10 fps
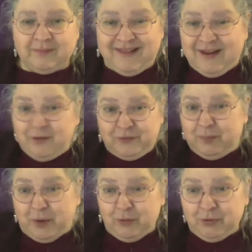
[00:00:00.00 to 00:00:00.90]
he
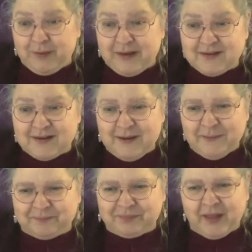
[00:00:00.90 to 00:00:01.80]
loved both, basically.
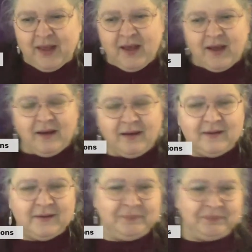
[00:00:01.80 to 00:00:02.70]

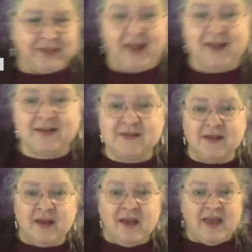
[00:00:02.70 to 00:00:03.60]

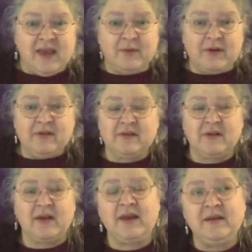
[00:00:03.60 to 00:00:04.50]
And it
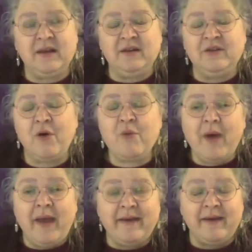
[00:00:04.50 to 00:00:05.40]
was in no
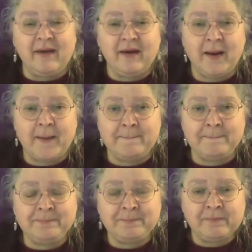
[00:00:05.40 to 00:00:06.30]
way
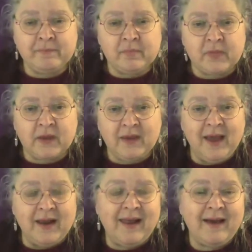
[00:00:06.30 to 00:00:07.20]

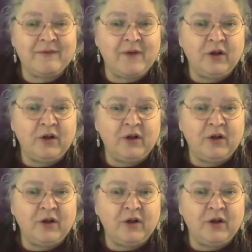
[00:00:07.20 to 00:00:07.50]
life